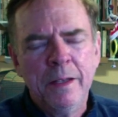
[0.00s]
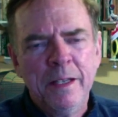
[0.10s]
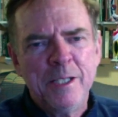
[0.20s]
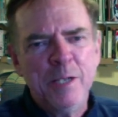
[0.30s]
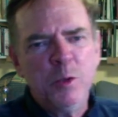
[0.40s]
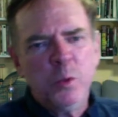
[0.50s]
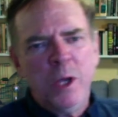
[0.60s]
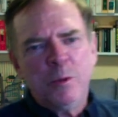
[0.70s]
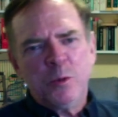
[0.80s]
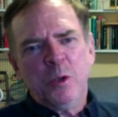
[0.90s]
Stephen
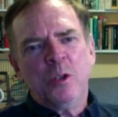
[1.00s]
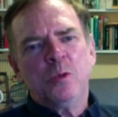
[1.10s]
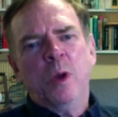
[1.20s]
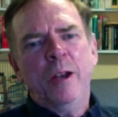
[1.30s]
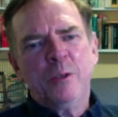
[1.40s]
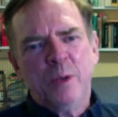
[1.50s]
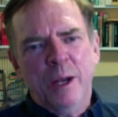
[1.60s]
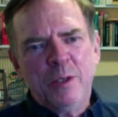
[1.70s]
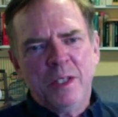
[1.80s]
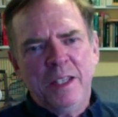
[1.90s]
Crane was one of those writers when
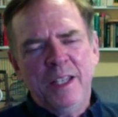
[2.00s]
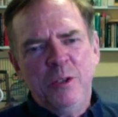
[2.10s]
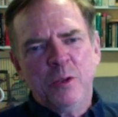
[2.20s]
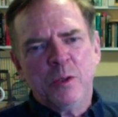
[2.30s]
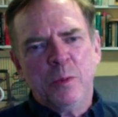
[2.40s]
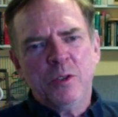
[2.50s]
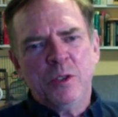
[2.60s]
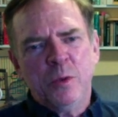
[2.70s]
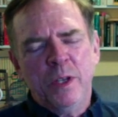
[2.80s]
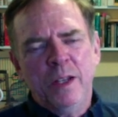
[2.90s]
I was a kid you were supposed
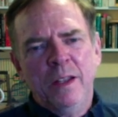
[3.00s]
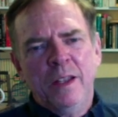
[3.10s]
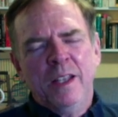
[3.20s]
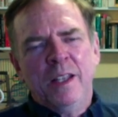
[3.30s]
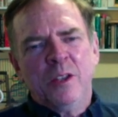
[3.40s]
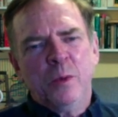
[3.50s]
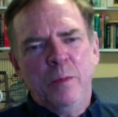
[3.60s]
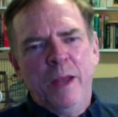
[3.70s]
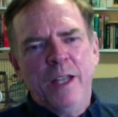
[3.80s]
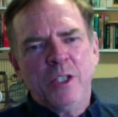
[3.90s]
to read The
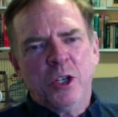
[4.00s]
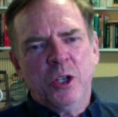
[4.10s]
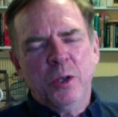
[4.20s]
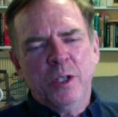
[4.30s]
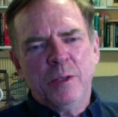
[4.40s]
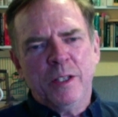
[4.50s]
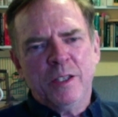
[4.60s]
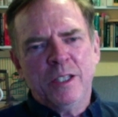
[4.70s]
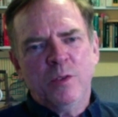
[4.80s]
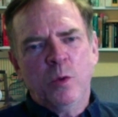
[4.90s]
Red Badge of Courage about the
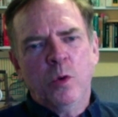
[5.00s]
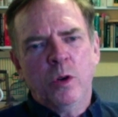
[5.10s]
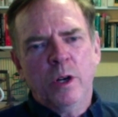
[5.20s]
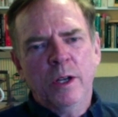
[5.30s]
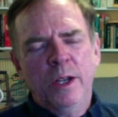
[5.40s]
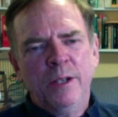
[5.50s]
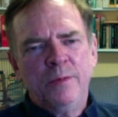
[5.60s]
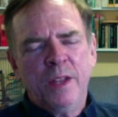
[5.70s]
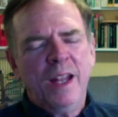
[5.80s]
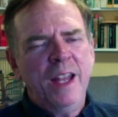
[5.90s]
Civil War.
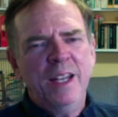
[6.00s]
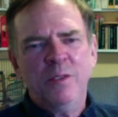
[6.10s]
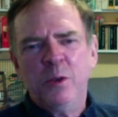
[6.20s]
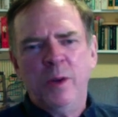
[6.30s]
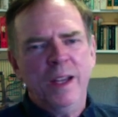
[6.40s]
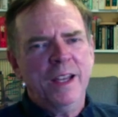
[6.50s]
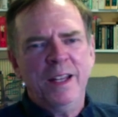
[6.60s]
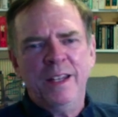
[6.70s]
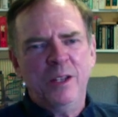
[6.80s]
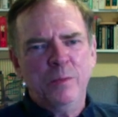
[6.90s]
And I never quite got
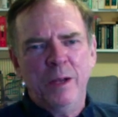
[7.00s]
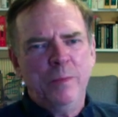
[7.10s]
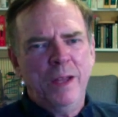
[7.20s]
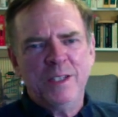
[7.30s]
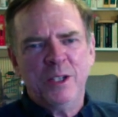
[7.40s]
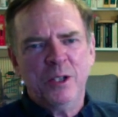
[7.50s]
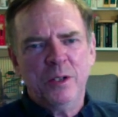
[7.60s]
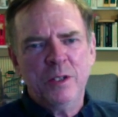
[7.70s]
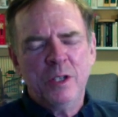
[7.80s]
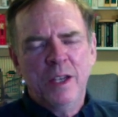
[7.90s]
into The Red Badge of
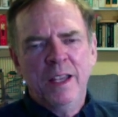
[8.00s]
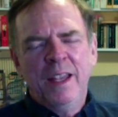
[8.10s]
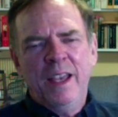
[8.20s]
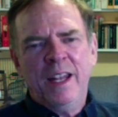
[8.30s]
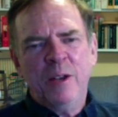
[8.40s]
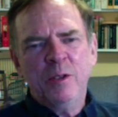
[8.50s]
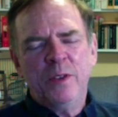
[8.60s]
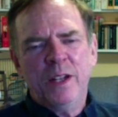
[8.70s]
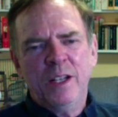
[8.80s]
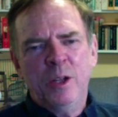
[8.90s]
Courage, and I always
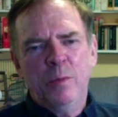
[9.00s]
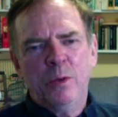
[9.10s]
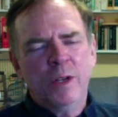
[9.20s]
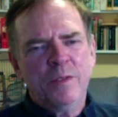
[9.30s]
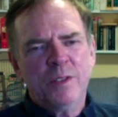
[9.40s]
found it a little boring for